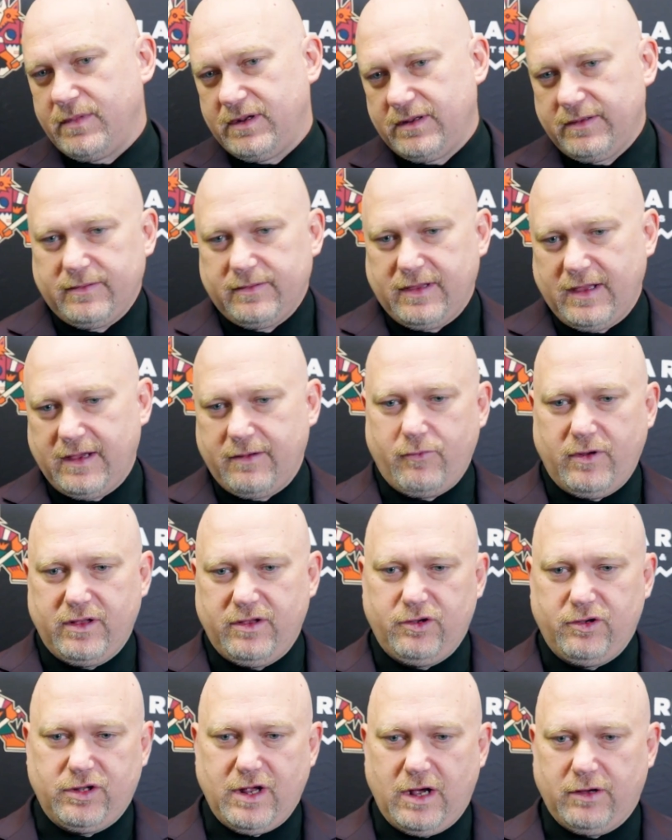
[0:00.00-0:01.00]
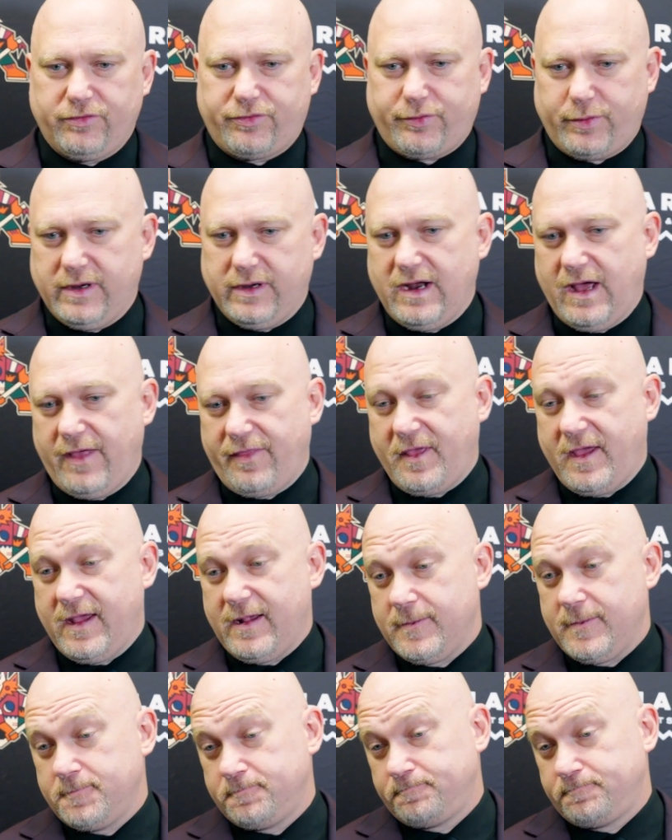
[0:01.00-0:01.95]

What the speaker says: I think when you're down 3-0